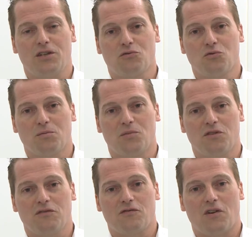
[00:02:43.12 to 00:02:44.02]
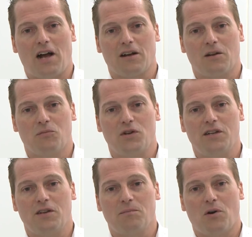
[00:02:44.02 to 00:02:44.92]
is suitable for
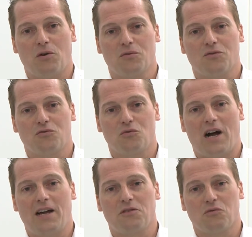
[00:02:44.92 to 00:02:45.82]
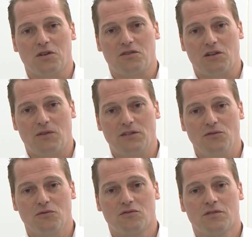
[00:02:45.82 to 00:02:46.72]
agglomerating powders to high quality
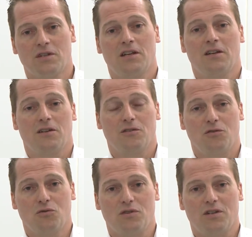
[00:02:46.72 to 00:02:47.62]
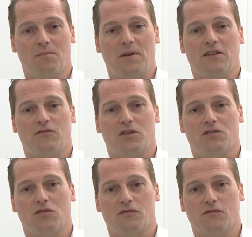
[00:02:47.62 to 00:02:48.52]
granules, using the
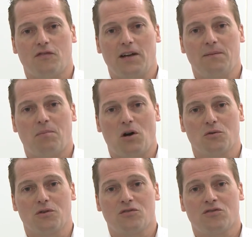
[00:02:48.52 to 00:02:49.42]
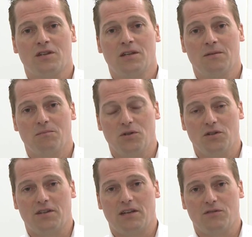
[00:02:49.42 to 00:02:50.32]
benefits of the fine powders but
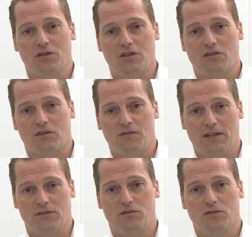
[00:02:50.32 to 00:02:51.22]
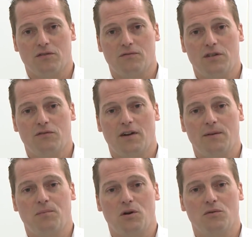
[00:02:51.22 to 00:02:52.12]
not having the disadvantages of these
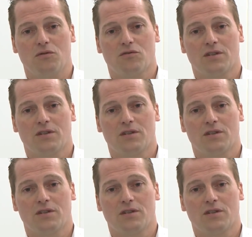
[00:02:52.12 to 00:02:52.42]
fine powders.